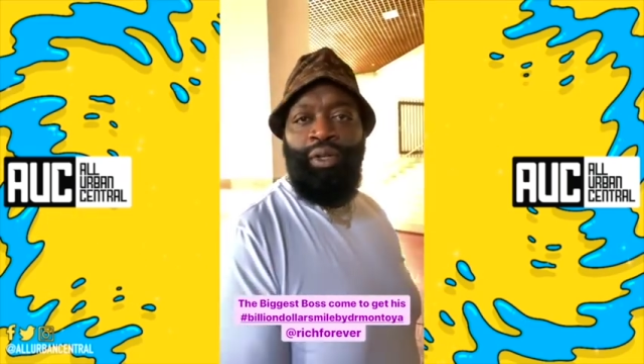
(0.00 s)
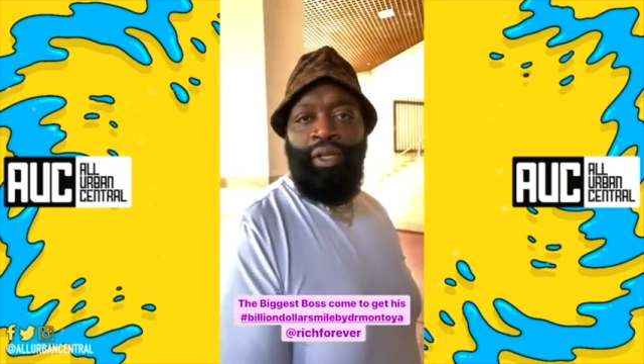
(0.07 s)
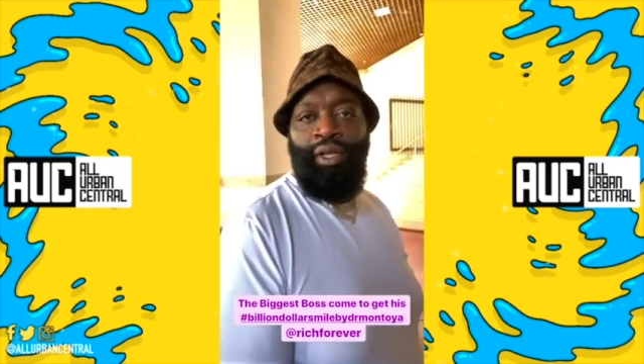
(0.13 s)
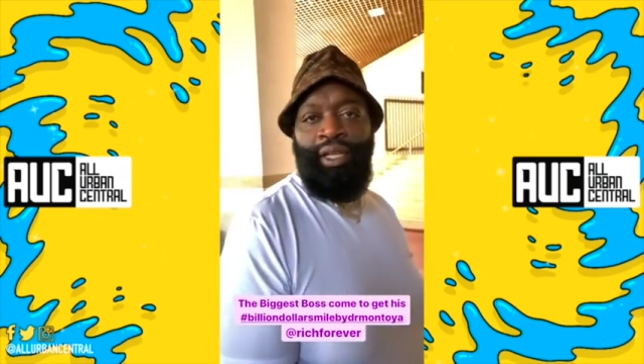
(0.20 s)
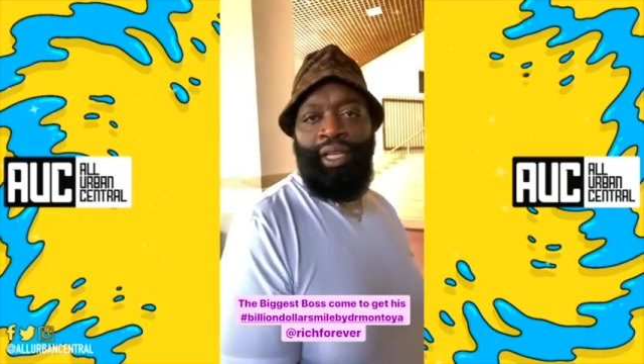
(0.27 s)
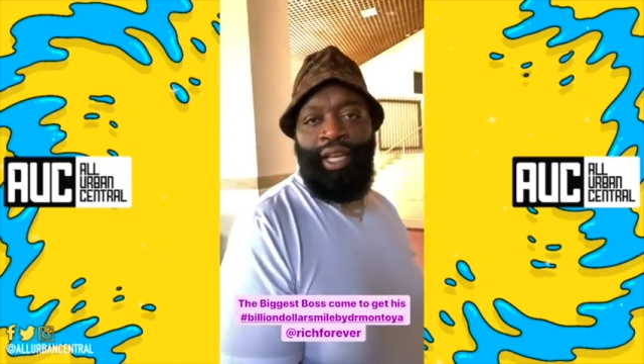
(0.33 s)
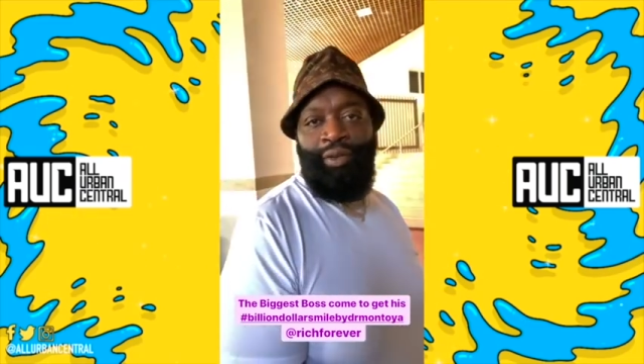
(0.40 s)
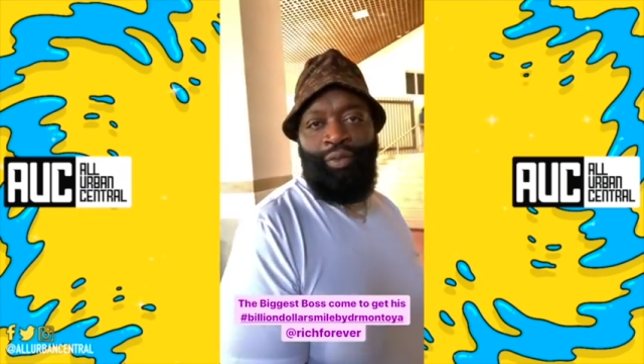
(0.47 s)

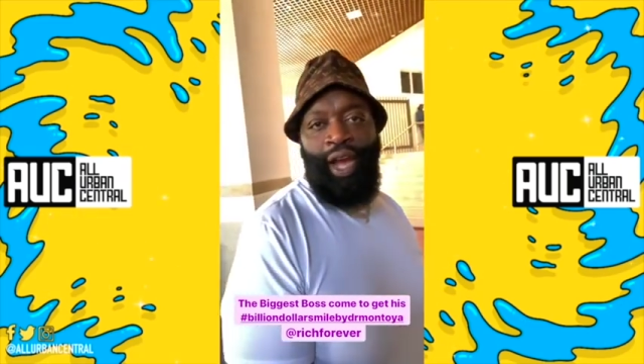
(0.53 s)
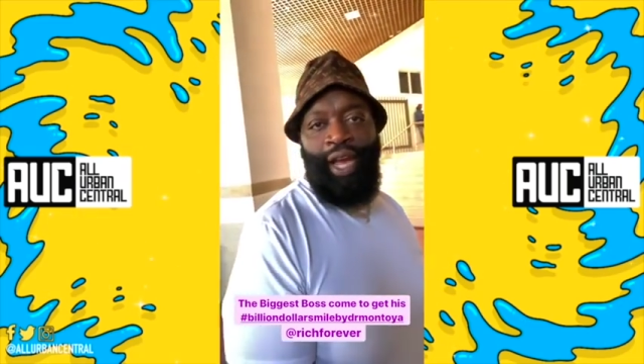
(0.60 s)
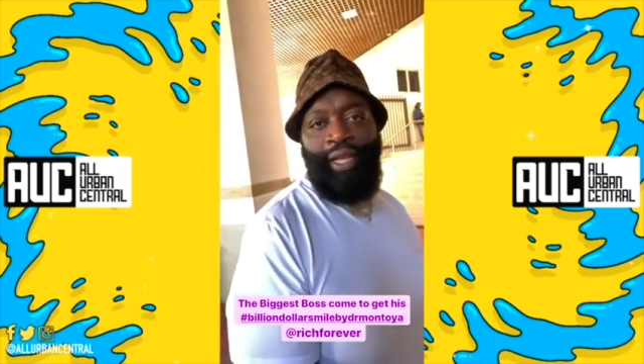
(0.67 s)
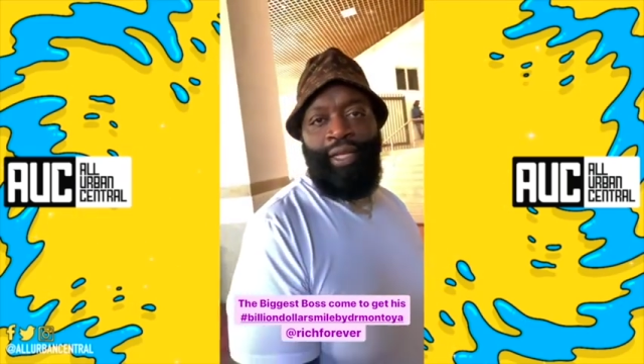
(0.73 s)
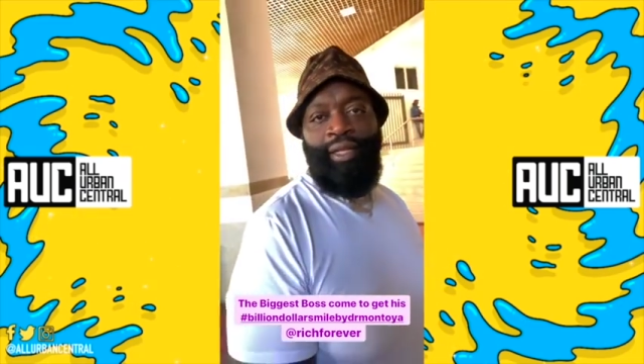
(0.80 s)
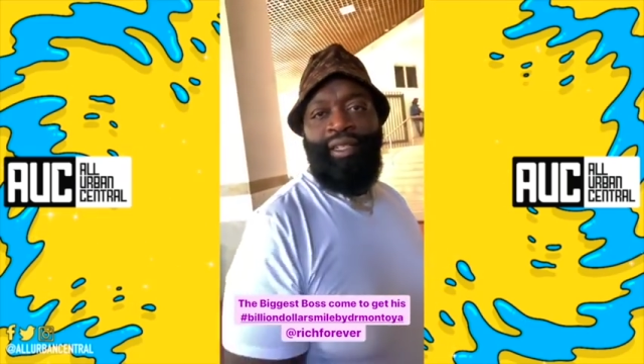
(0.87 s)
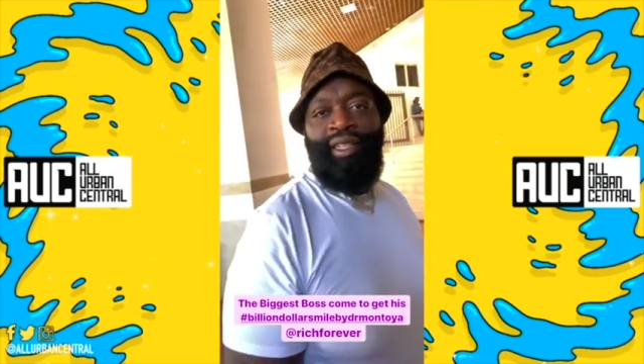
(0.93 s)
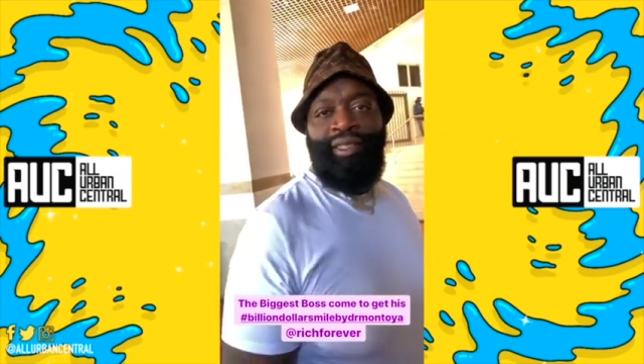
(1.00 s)
Get ready.
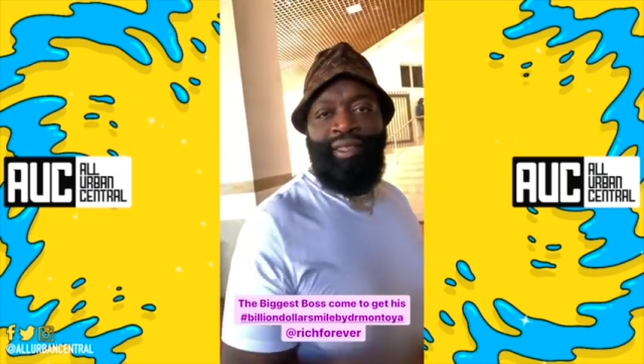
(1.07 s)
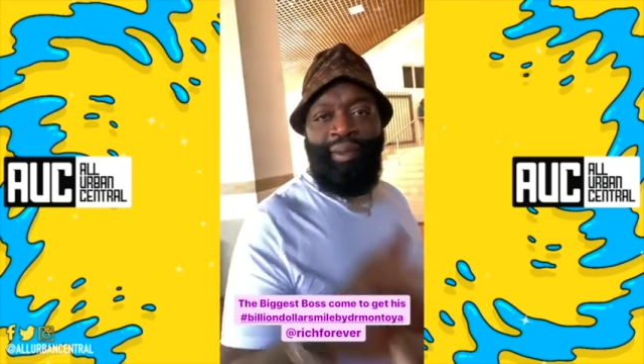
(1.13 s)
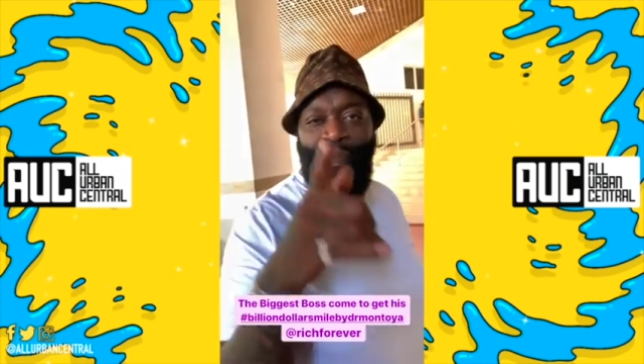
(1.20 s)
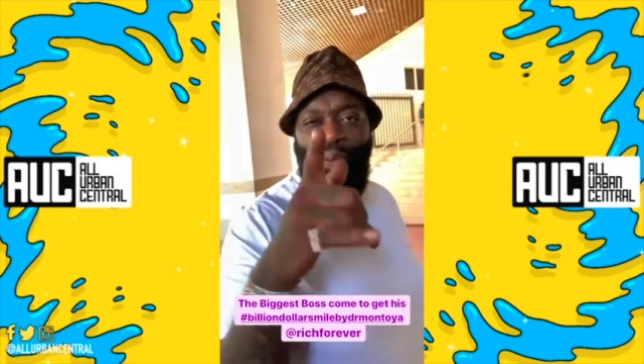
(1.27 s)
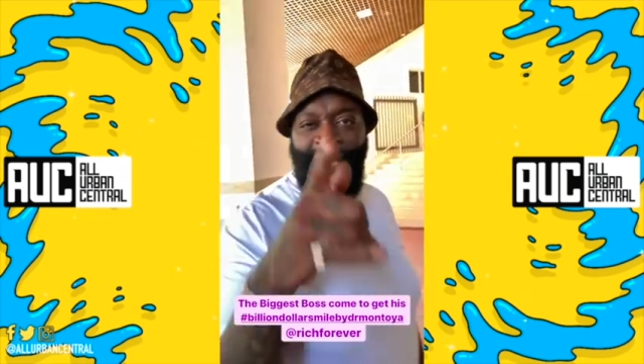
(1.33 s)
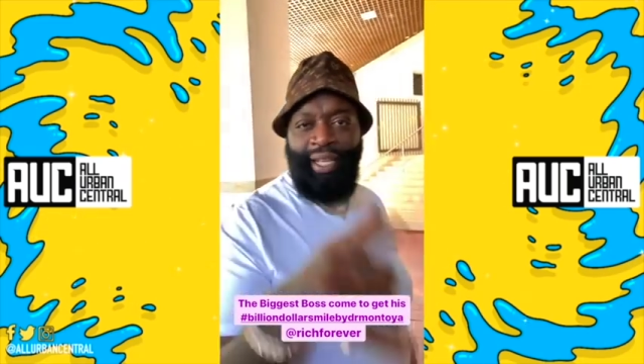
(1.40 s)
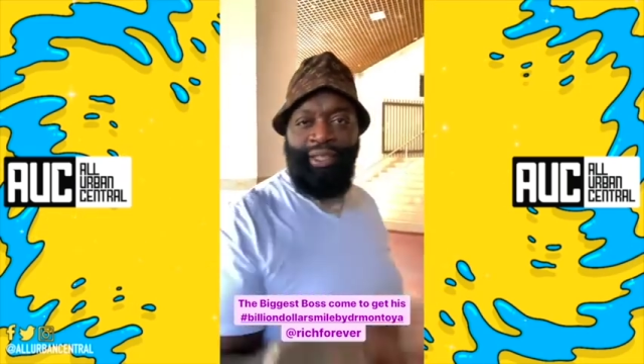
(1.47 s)
It's the biggest